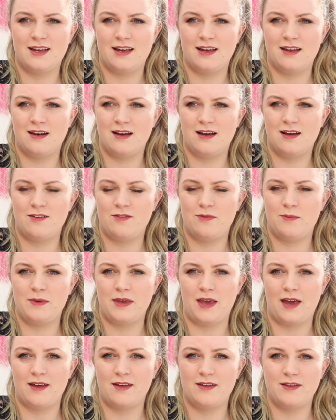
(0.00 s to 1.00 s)
and I've
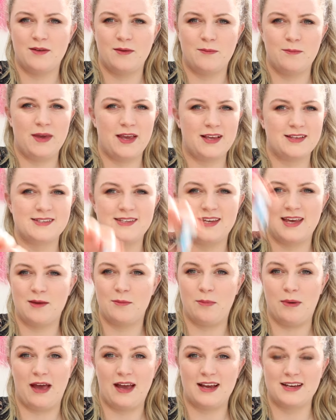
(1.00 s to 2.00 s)
yeah mixed
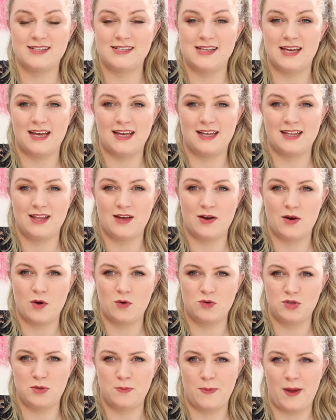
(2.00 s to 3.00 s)
it packed it the
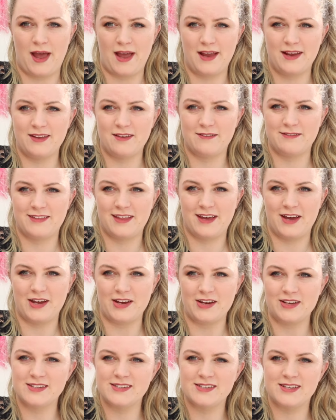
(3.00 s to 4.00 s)
whole shebang of
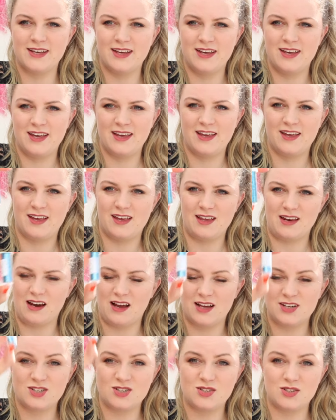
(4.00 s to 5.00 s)
those and
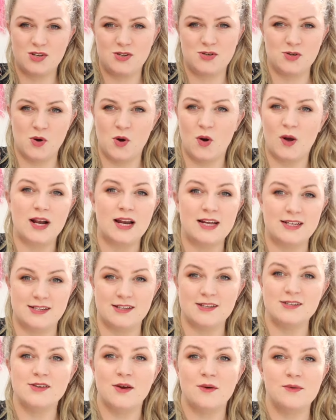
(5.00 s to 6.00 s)
I just adore
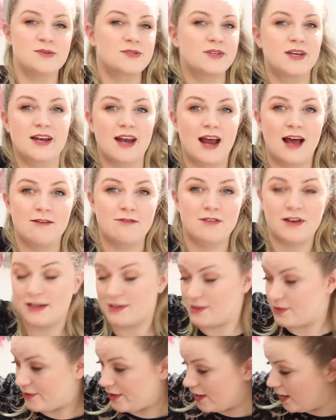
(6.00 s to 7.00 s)
glitter so it's going to have
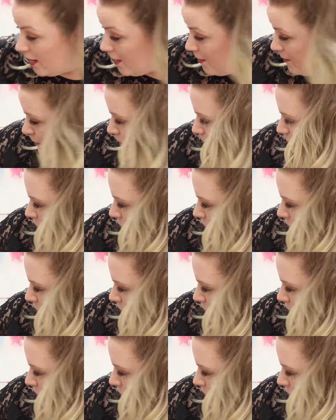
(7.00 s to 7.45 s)
glitter in it.